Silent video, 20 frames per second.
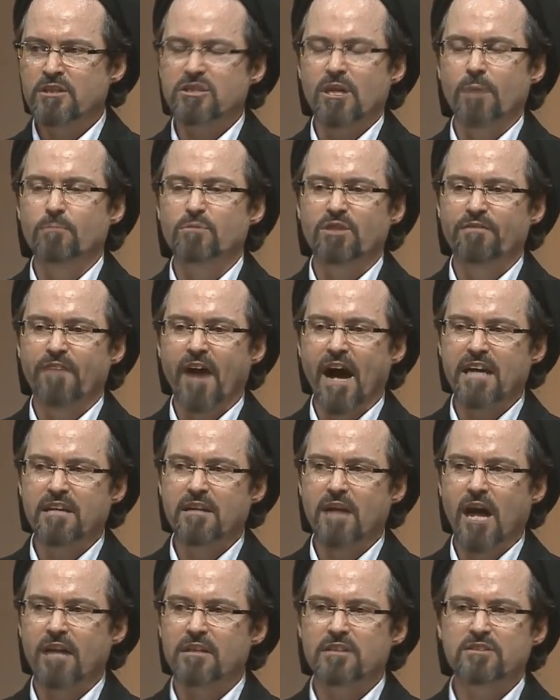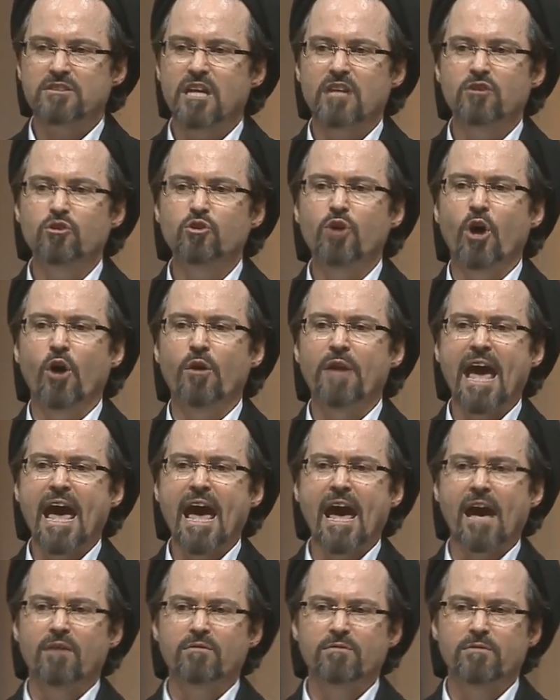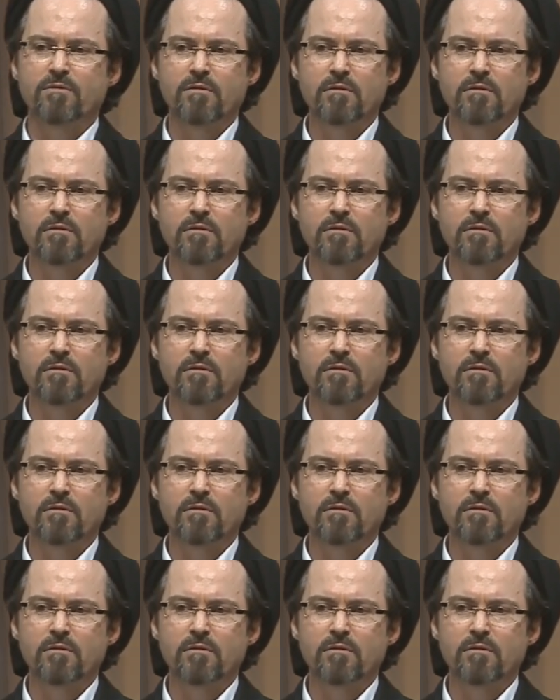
some divine knowledge that you don't have.